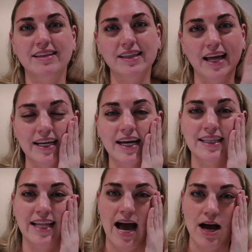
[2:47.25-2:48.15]
like
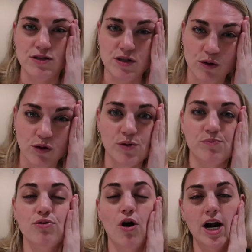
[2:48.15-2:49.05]
allows your
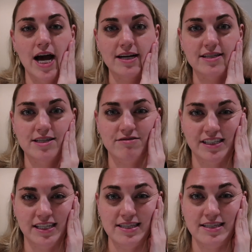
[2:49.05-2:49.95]
products to
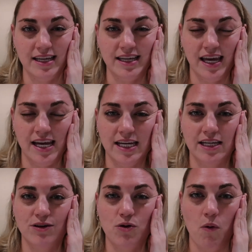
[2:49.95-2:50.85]
really sink
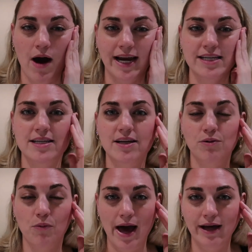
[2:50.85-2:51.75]
in quite
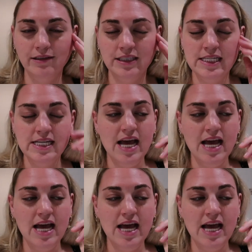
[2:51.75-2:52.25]
well.